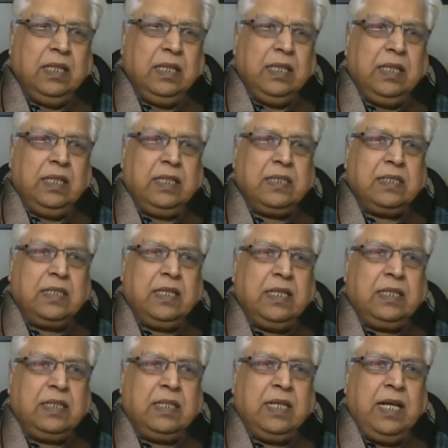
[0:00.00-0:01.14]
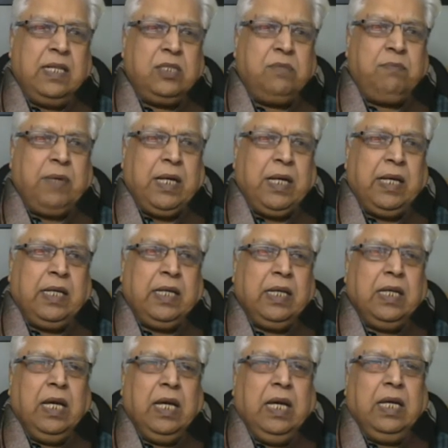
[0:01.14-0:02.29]
It is characterized by
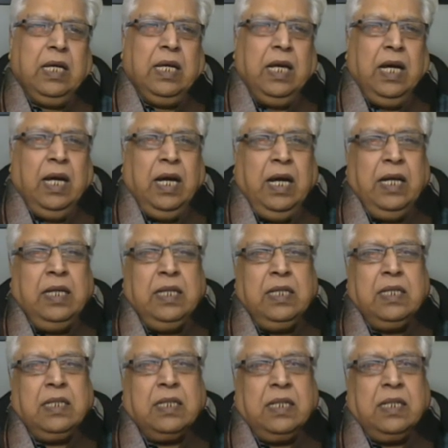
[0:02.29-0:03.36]
high